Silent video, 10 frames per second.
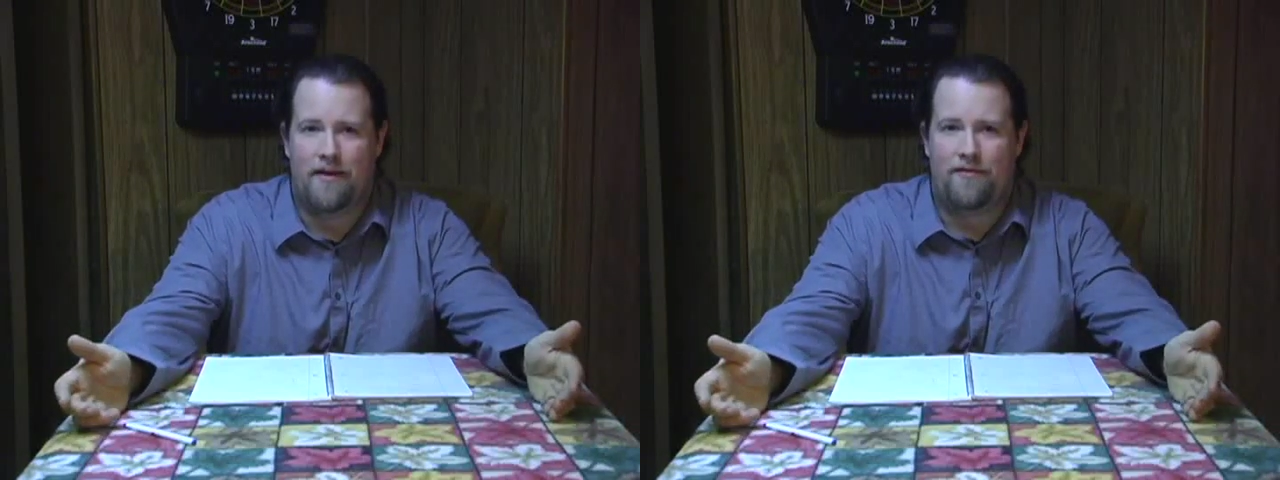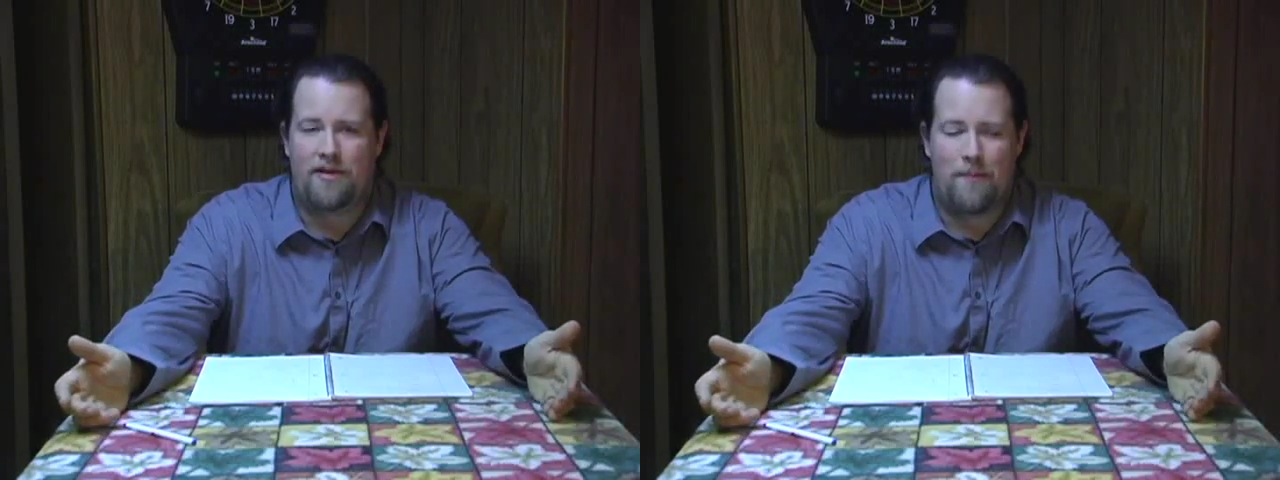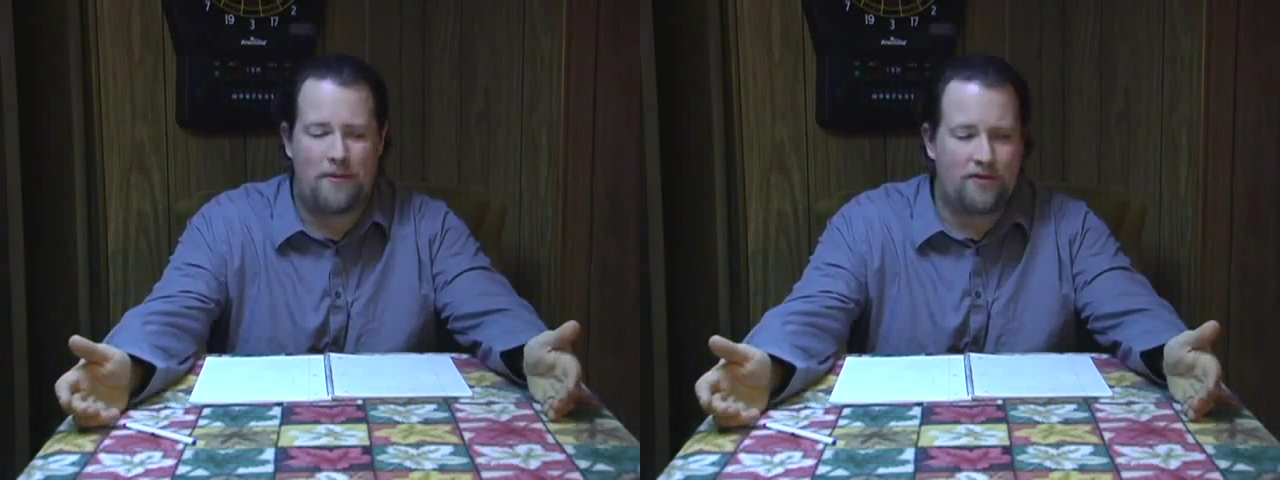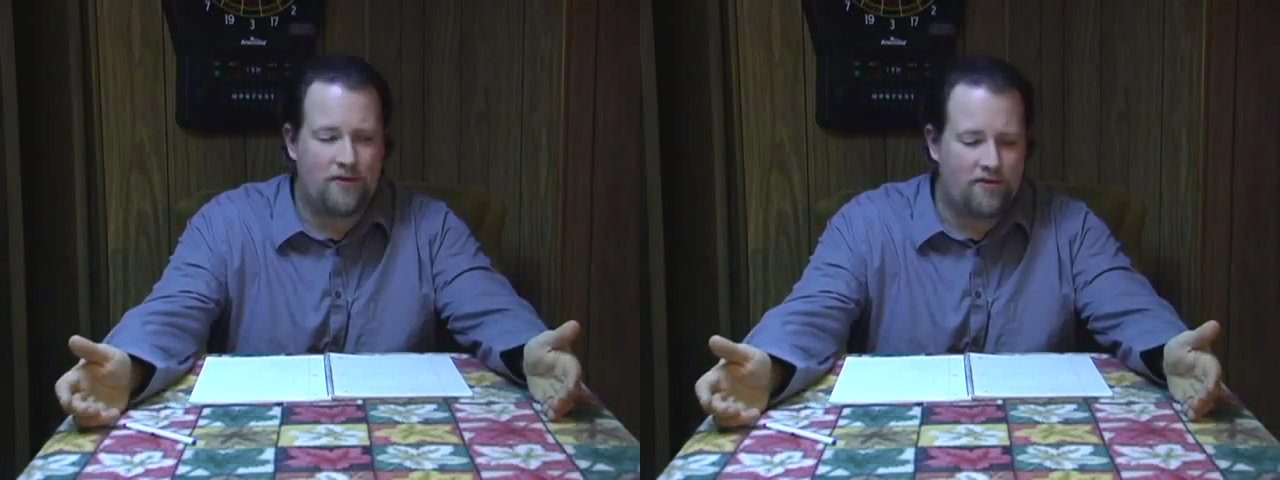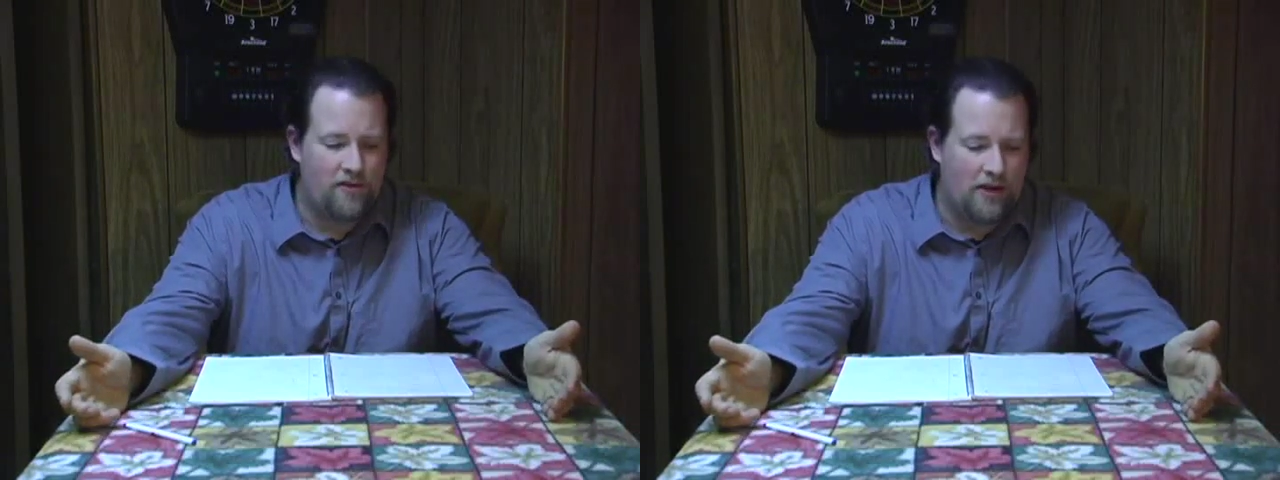If
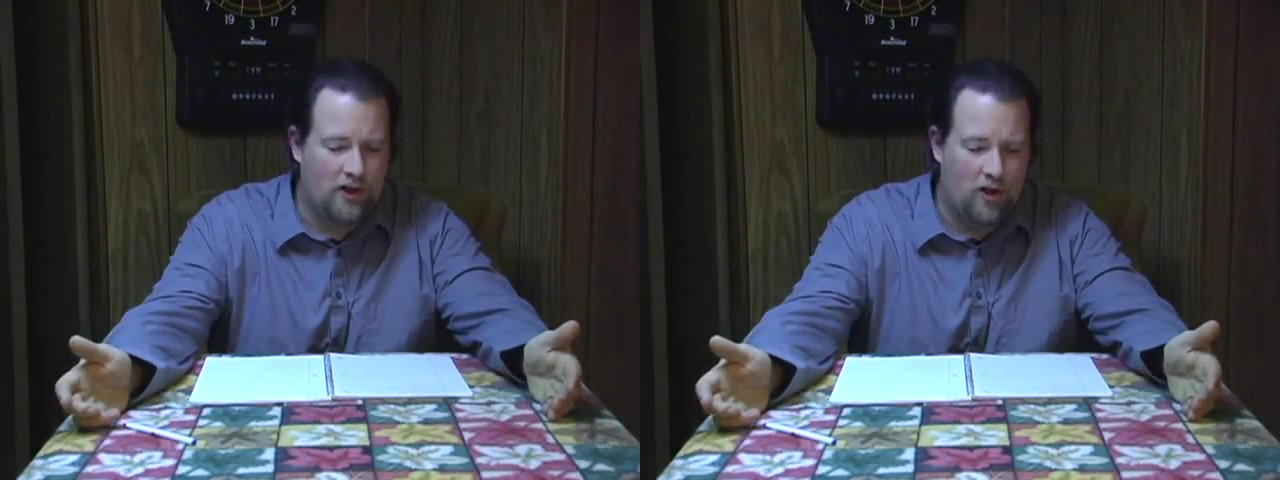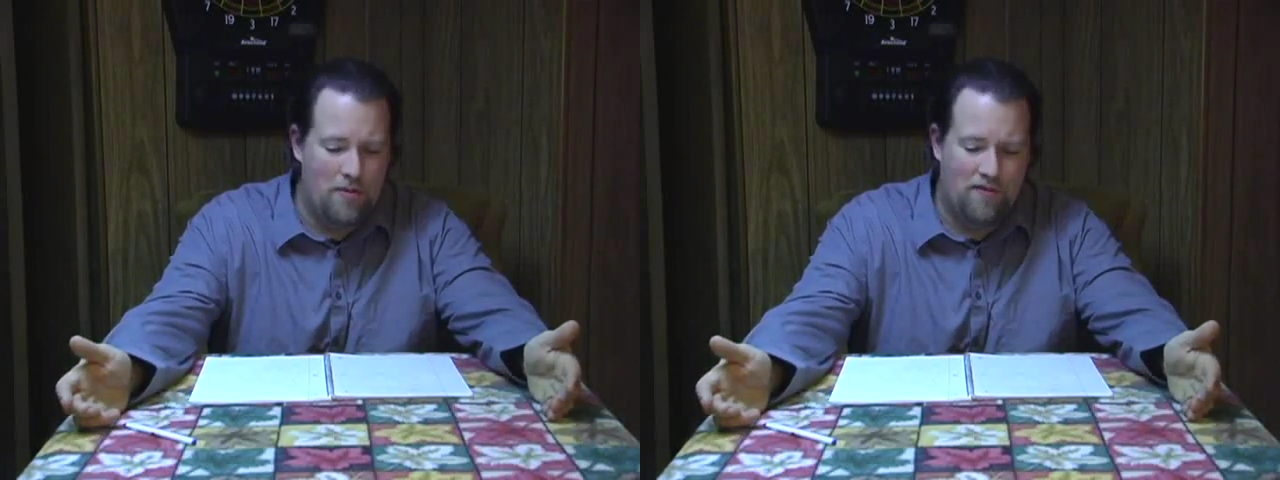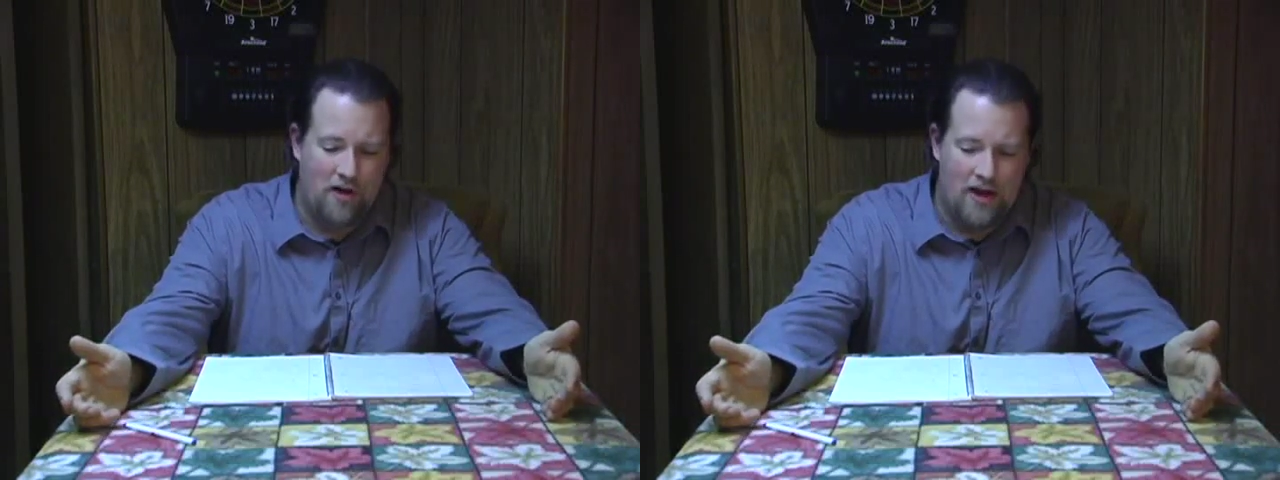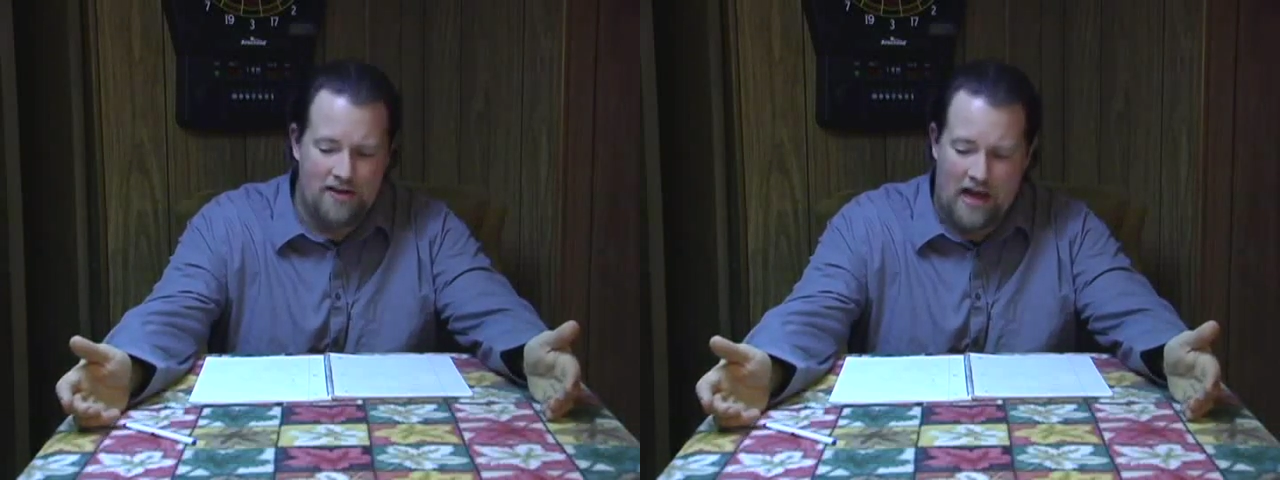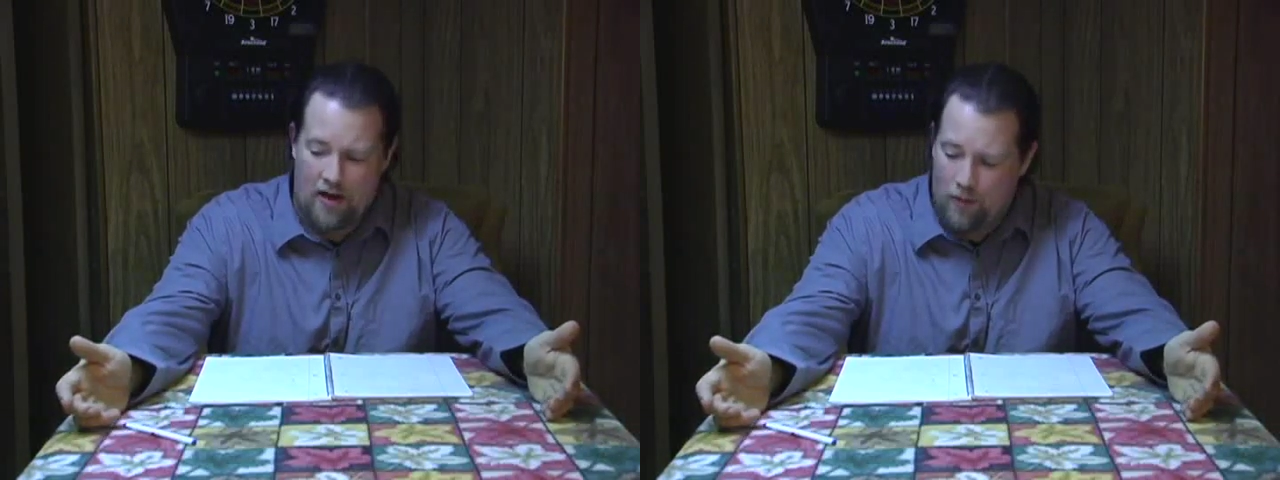temperatures in the globe have
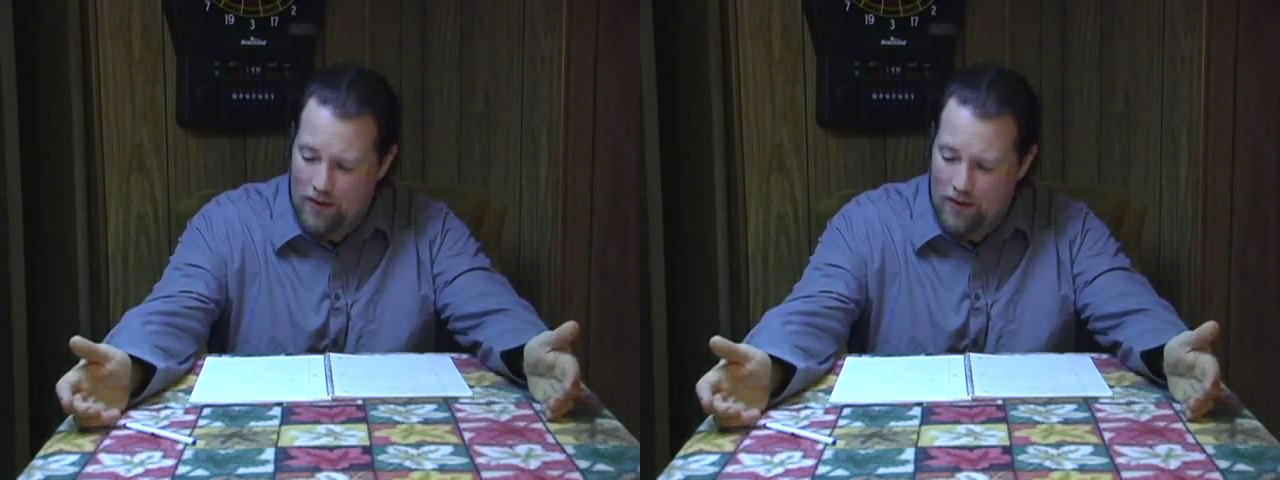gone down,